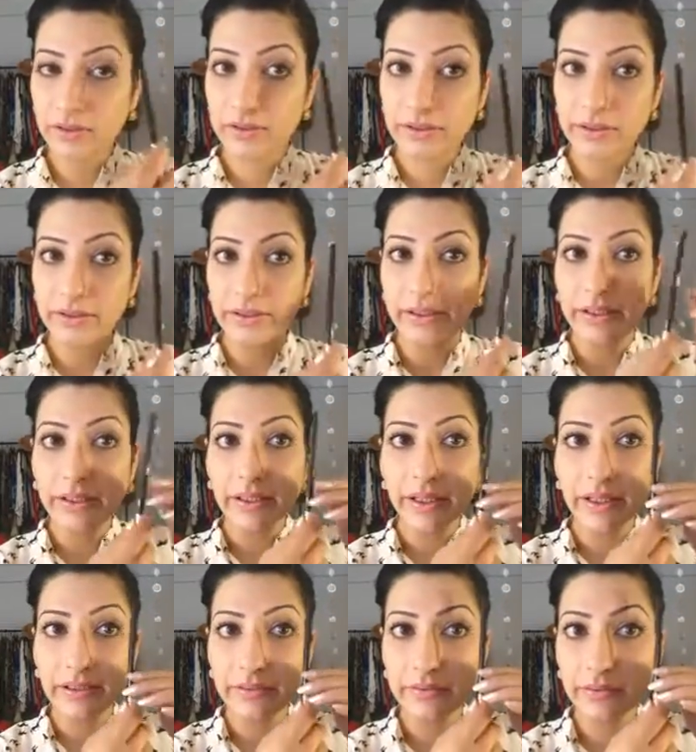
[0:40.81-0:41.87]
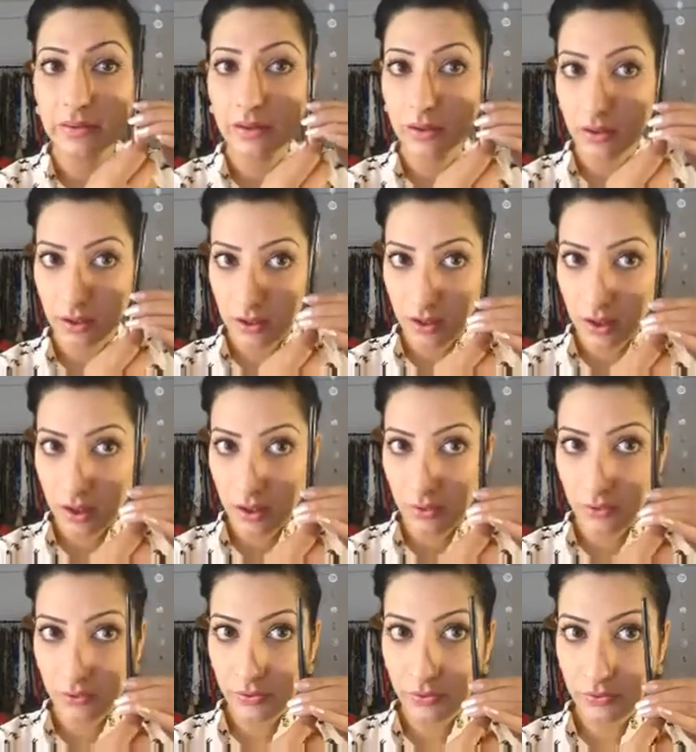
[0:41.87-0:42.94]
turning, and
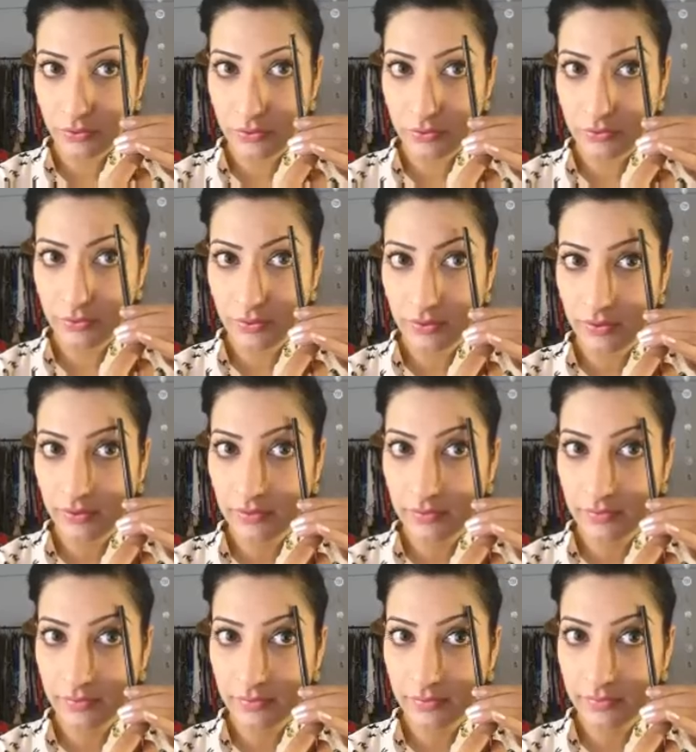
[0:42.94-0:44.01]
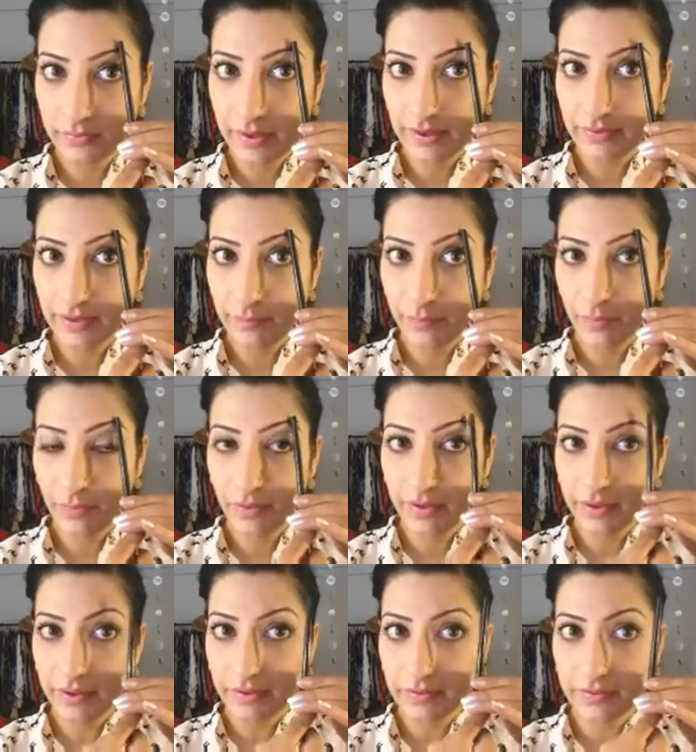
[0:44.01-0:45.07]
you take that
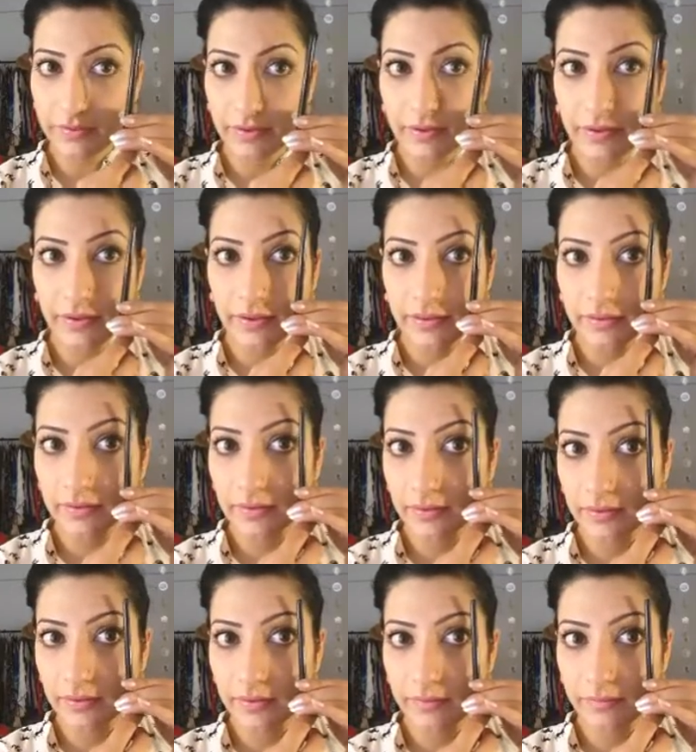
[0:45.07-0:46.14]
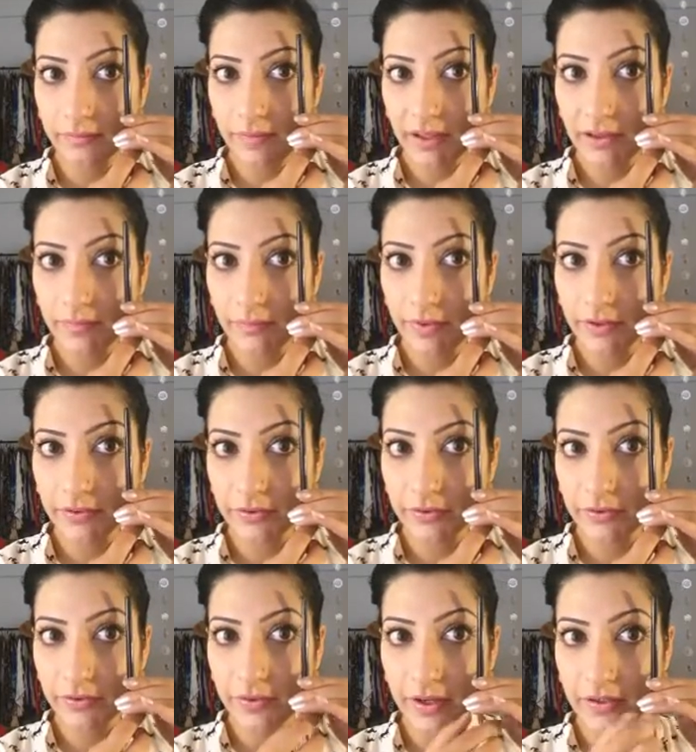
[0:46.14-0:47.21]
point and make the
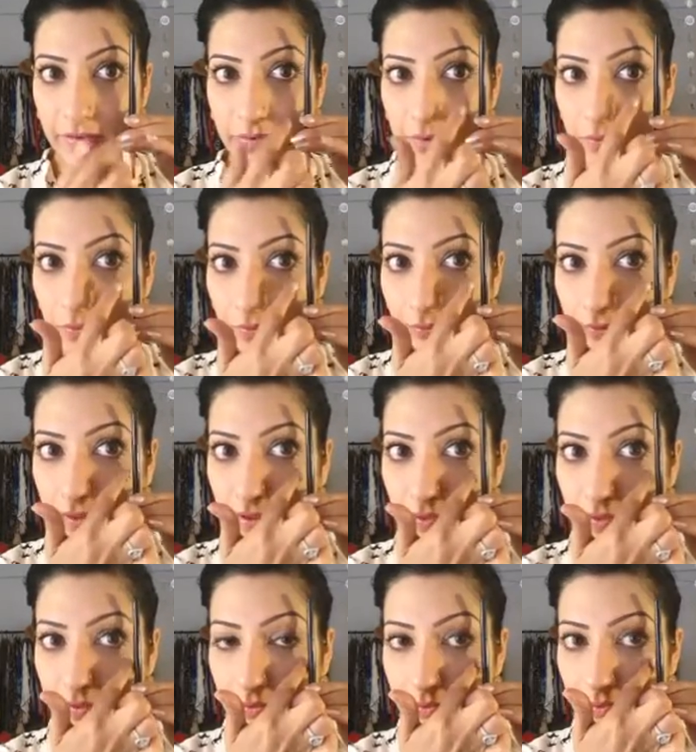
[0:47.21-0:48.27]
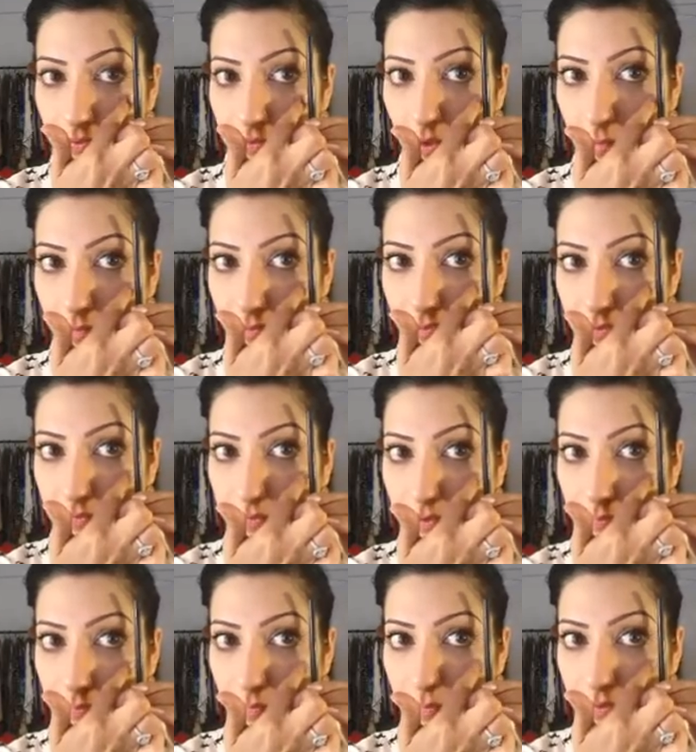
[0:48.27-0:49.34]
brush straight. You'll feel that your top of your
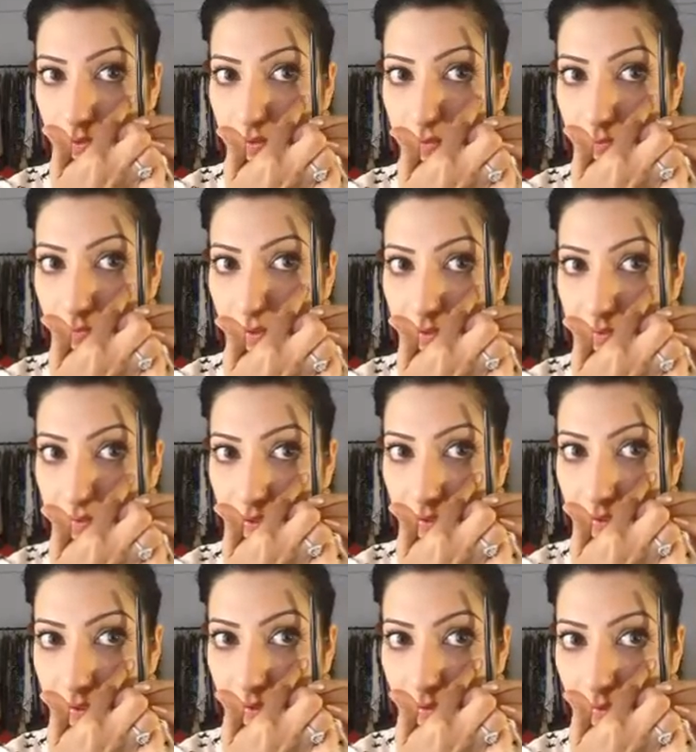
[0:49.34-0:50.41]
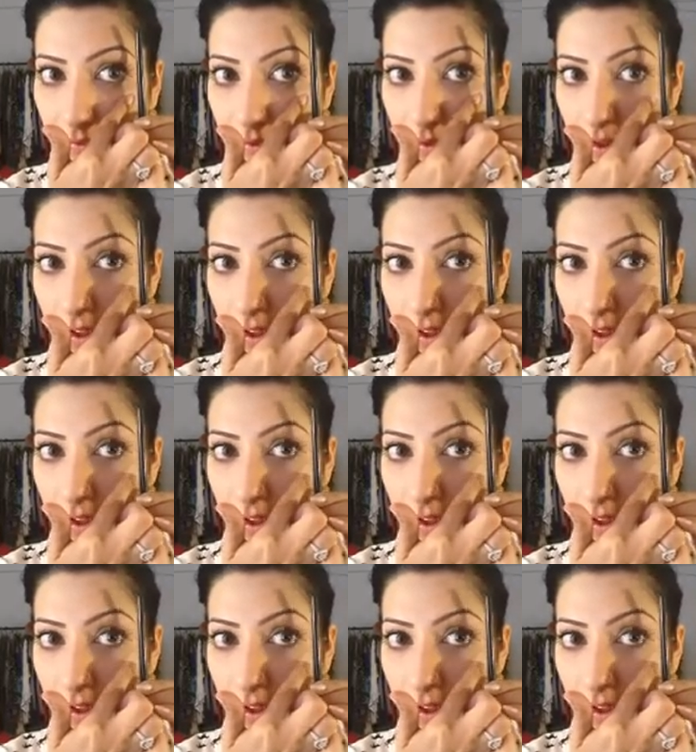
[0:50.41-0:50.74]
cheekbone is right here.